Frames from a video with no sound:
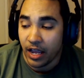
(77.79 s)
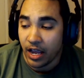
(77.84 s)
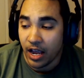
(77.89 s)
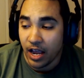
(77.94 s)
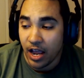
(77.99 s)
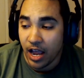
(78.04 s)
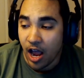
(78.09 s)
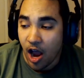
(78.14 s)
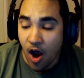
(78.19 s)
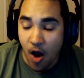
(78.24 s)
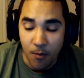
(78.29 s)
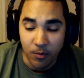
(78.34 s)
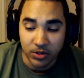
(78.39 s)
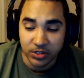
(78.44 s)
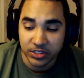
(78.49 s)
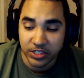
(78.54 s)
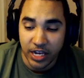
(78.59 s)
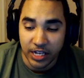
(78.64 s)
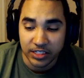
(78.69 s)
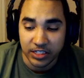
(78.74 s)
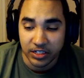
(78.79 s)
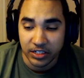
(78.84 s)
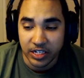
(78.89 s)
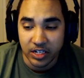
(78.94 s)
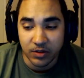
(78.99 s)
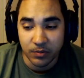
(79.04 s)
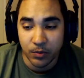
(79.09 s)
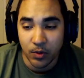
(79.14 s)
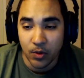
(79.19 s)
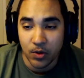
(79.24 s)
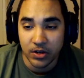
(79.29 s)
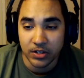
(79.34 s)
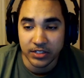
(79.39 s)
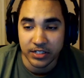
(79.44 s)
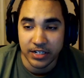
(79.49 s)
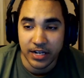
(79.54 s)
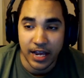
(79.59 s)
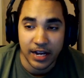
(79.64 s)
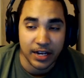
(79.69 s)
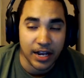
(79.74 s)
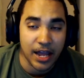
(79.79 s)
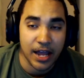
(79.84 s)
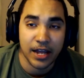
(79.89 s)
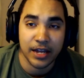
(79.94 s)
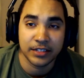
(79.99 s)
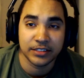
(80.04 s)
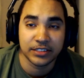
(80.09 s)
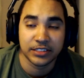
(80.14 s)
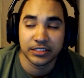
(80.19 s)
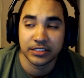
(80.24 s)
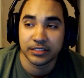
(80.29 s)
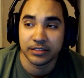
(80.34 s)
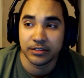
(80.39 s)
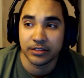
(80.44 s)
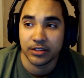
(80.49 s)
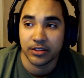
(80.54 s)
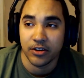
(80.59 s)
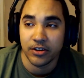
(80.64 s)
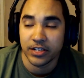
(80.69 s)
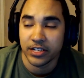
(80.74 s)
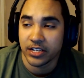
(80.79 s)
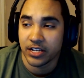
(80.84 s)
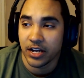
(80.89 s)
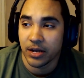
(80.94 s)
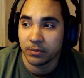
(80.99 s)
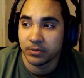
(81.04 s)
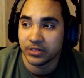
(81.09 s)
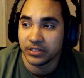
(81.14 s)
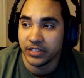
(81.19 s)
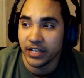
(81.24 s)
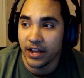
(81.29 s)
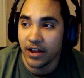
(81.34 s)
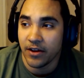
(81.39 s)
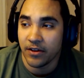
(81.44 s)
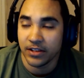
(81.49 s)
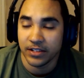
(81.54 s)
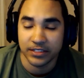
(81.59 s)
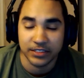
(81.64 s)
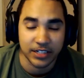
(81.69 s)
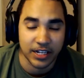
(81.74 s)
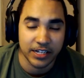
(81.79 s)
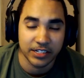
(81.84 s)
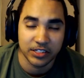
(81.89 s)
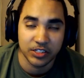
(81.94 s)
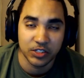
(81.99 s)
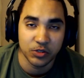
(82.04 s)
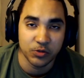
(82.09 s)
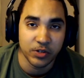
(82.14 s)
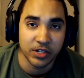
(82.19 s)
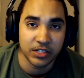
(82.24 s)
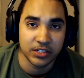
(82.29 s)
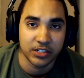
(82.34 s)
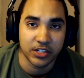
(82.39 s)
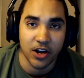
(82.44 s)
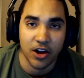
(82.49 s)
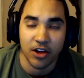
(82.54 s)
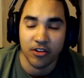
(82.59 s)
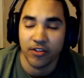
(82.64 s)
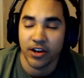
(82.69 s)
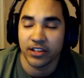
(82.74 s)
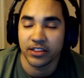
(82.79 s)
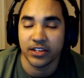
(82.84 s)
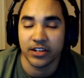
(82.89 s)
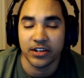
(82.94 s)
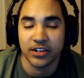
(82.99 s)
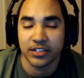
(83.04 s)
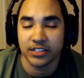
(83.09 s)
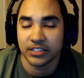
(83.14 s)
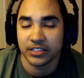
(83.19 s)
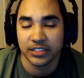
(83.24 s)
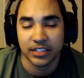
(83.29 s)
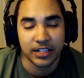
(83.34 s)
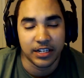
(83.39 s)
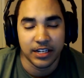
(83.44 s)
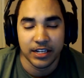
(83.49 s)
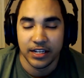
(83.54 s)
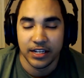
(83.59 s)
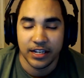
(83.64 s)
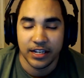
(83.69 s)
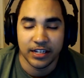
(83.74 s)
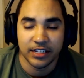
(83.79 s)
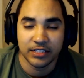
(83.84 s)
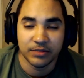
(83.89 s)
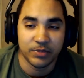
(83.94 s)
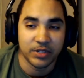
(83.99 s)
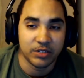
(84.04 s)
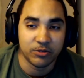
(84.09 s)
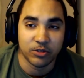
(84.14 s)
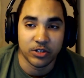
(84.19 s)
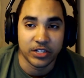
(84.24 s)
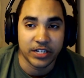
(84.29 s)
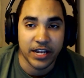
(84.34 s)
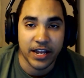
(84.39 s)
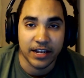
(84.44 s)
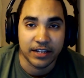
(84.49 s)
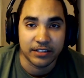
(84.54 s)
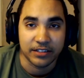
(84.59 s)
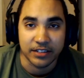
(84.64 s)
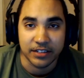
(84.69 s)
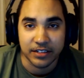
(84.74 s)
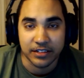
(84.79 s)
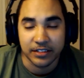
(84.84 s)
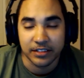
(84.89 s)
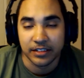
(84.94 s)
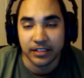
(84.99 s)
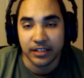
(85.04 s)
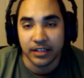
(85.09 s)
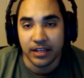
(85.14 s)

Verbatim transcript: I almost got to leaderboards and I lost thirty cups down. That's like two weeks gone right there. It's, it's been really hectic.